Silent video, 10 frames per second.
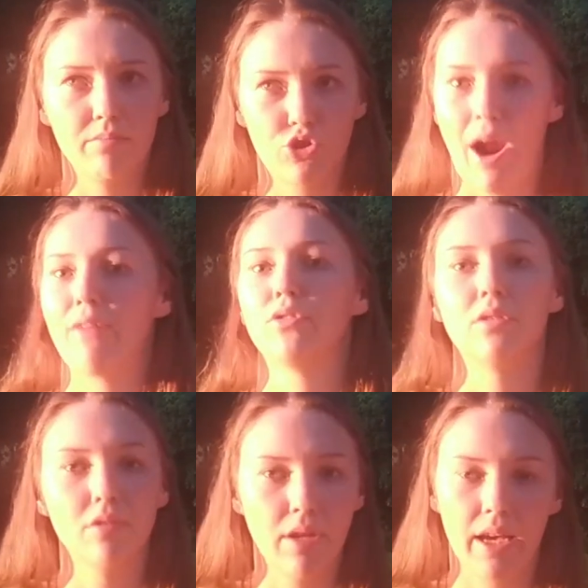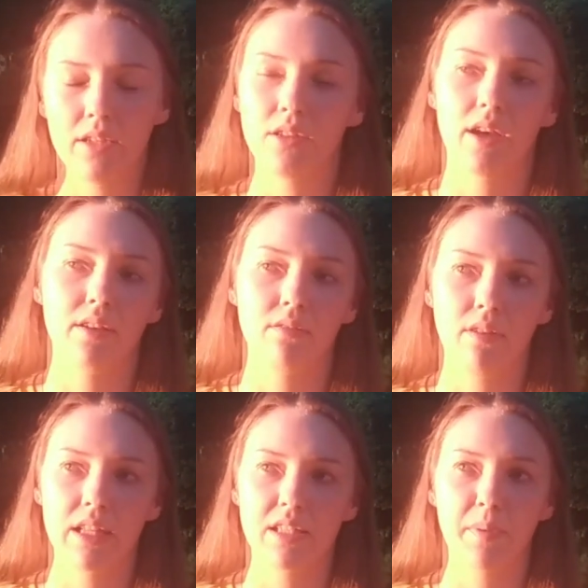travel
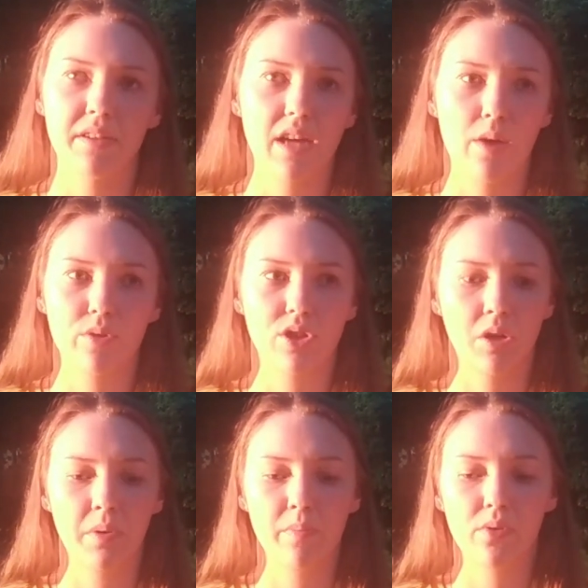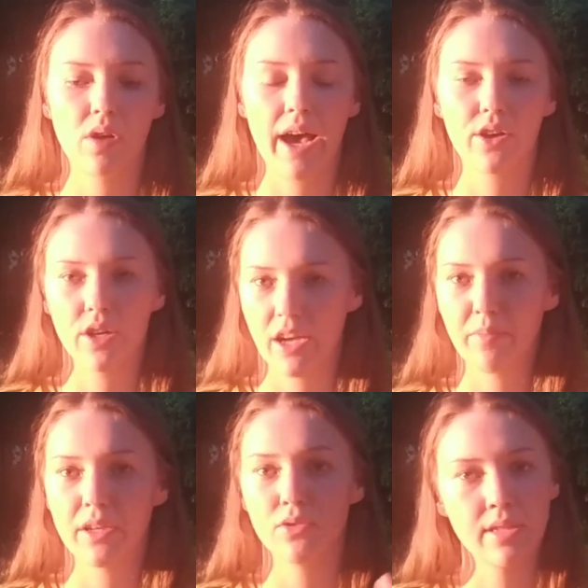and spend time with certain people, I could have
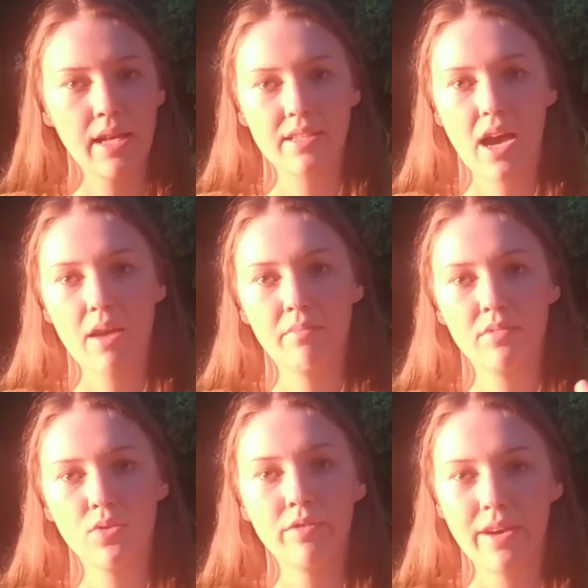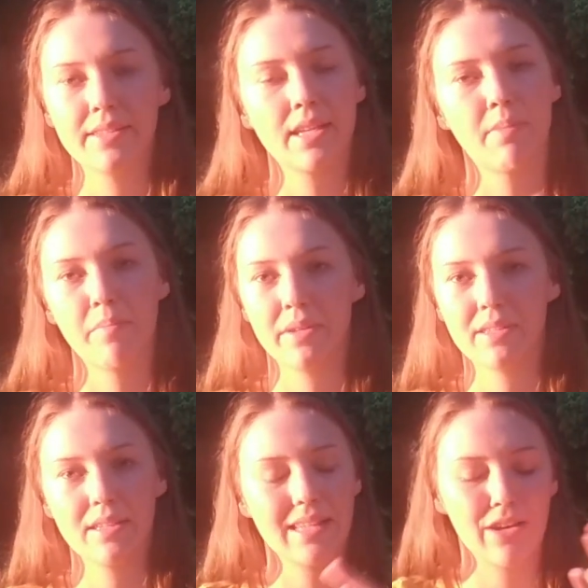been using that time to invest in my
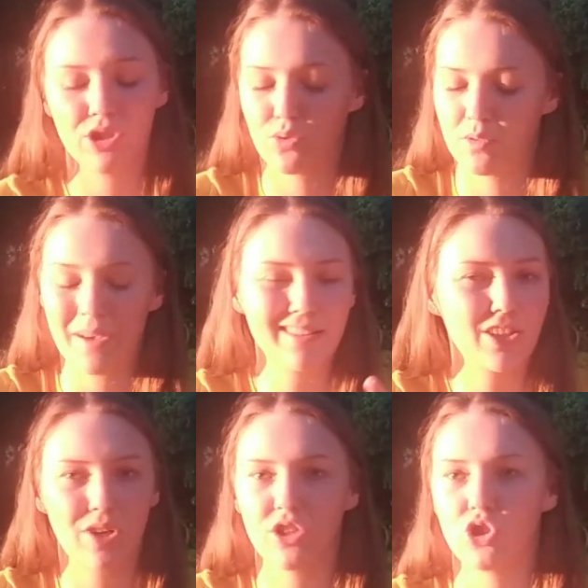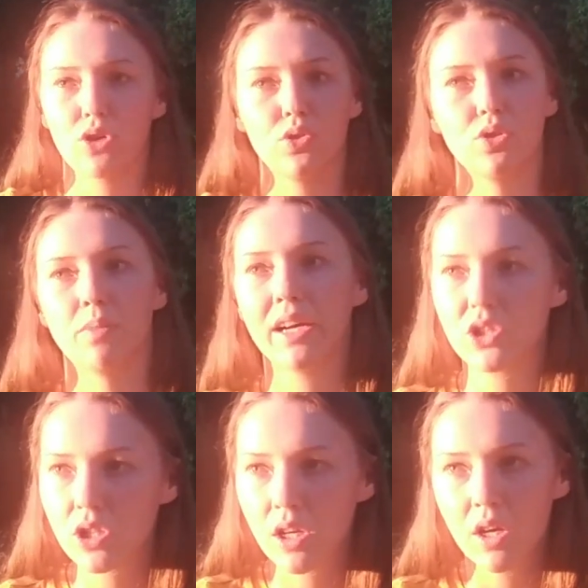business. I just was basically trying to juggle too much.